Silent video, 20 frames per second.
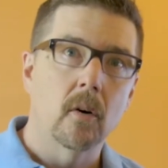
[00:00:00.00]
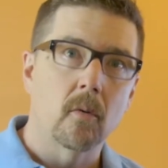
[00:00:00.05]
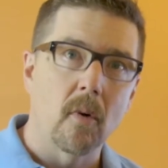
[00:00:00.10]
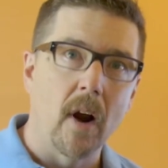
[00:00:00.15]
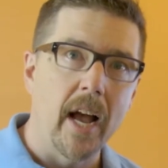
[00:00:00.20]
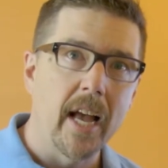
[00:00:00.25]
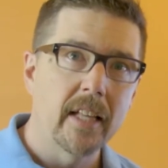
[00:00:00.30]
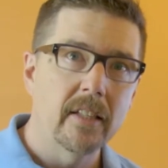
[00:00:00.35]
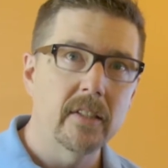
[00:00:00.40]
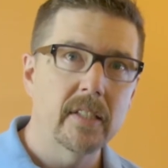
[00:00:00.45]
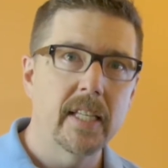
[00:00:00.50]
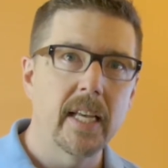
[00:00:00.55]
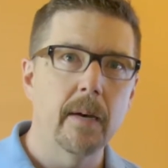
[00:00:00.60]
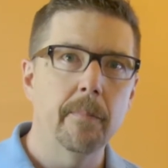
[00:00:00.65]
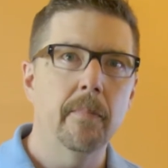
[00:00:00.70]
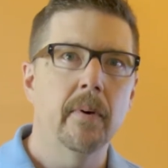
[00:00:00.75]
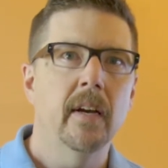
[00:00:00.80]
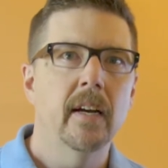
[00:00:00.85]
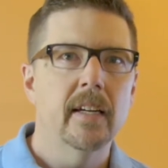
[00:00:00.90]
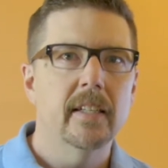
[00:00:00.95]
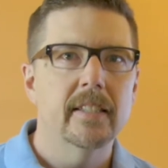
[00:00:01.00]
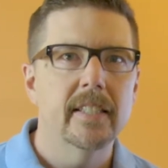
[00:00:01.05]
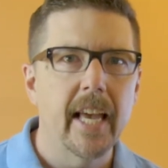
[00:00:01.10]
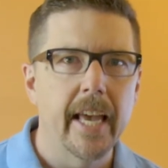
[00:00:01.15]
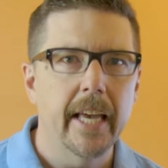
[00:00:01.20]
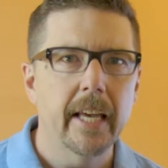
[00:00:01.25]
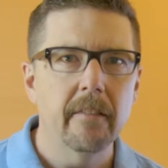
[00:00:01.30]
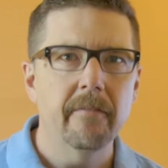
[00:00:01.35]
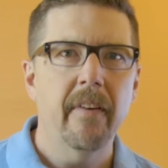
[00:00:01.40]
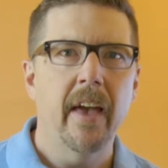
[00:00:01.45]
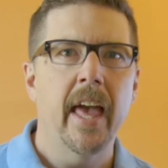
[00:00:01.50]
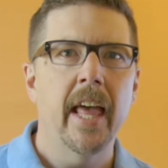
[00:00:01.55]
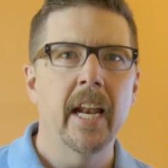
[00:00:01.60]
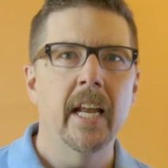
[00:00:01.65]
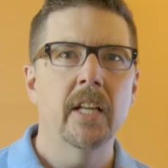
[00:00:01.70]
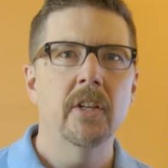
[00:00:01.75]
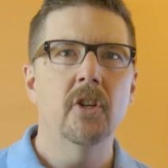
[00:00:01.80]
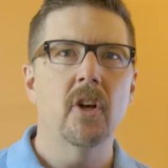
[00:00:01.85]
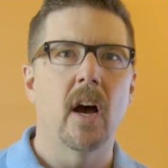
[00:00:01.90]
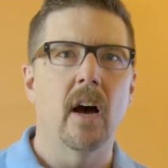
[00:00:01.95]
Ryan's tip, take
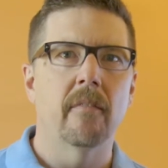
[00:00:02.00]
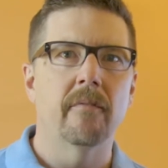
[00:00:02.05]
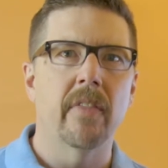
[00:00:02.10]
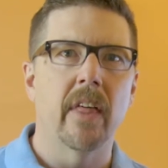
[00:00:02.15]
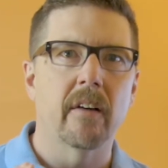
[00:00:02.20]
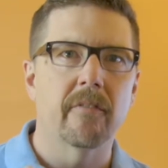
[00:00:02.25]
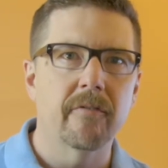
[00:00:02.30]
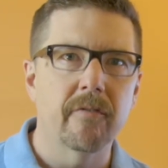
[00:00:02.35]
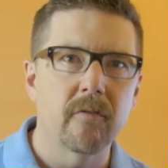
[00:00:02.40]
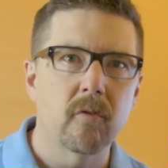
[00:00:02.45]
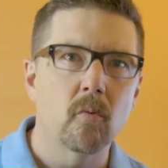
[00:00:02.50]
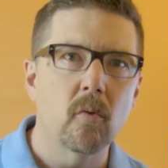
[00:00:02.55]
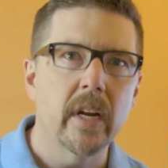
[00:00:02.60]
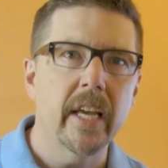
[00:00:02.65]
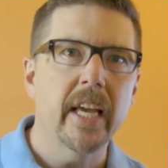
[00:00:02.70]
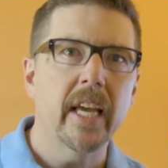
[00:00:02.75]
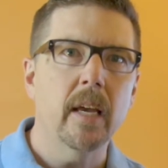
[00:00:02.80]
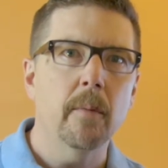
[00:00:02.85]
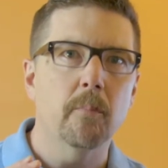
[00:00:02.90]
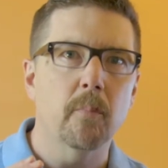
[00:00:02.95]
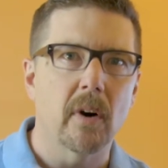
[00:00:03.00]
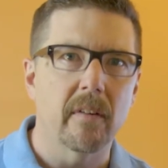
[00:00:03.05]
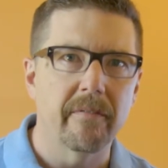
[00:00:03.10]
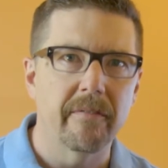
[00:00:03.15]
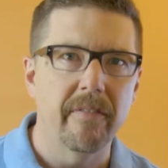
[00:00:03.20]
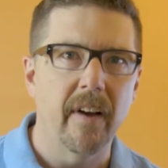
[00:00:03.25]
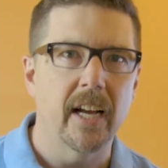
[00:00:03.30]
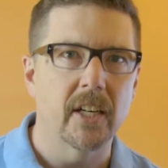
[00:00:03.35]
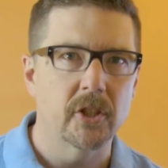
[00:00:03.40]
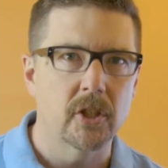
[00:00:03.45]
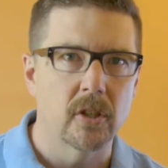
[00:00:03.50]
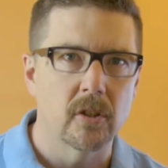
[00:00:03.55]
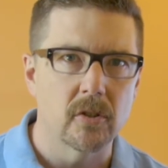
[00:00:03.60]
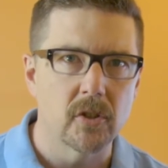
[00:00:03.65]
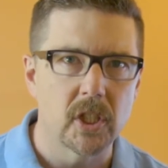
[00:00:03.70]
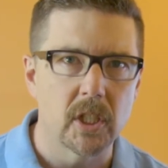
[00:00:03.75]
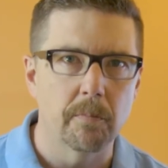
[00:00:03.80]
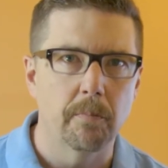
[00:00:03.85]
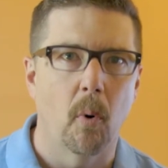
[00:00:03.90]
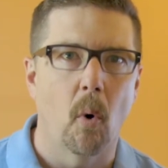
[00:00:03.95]
advantage of the free
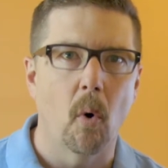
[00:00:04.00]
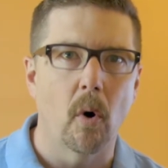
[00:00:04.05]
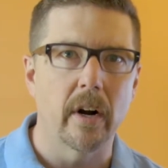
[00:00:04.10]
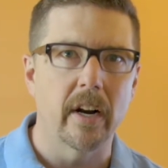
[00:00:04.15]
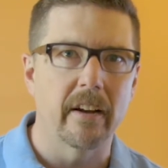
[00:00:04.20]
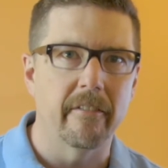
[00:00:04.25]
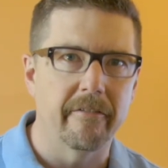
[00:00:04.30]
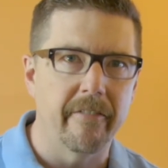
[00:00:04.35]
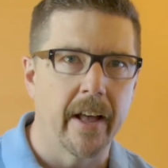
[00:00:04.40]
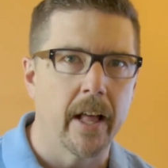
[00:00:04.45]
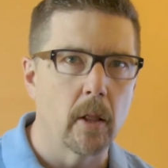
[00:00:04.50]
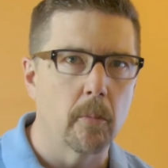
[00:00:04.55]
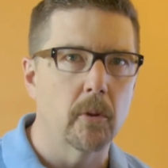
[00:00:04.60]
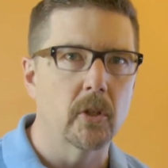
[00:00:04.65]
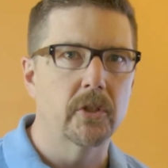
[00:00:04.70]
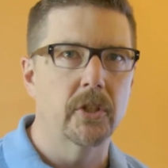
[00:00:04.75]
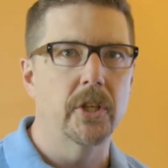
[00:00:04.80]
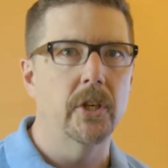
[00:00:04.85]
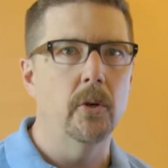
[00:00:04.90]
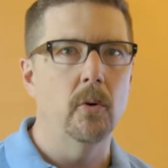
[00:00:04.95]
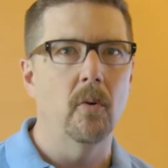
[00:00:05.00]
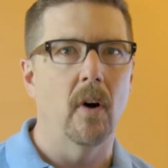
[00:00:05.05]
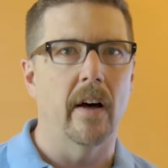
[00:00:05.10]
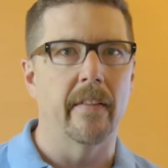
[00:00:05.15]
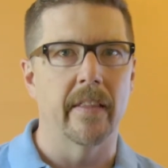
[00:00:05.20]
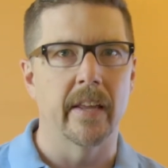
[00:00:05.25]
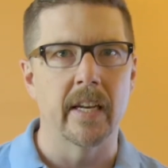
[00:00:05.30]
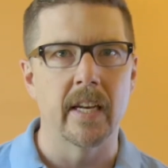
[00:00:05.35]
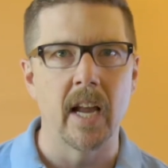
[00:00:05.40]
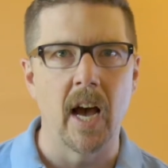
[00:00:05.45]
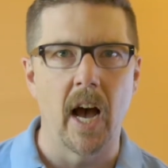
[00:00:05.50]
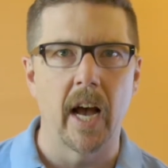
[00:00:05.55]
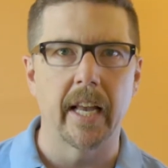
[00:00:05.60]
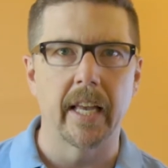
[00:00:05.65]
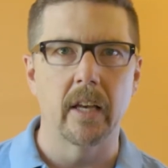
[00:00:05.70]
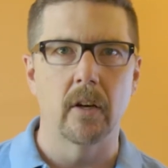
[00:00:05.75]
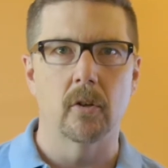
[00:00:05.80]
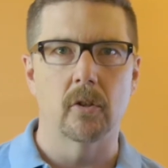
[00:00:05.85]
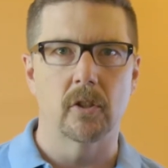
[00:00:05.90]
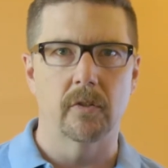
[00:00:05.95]
professional support available to you on the
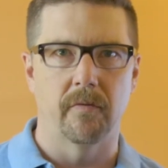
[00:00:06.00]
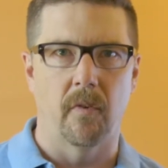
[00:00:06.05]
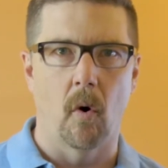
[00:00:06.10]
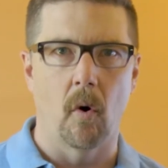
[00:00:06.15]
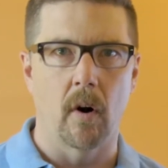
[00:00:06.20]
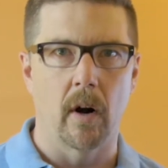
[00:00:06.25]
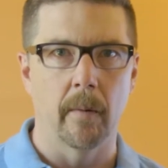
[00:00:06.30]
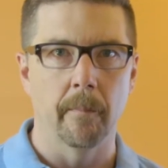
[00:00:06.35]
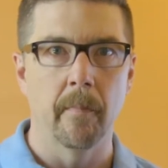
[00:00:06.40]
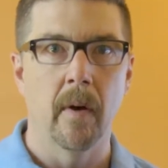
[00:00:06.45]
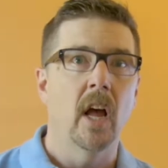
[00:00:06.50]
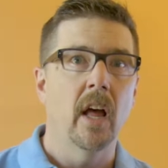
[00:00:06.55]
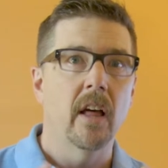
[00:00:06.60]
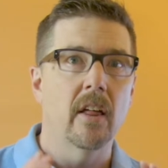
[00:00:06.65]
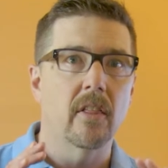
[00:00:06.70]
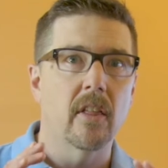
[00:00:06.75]
Nagios Forum.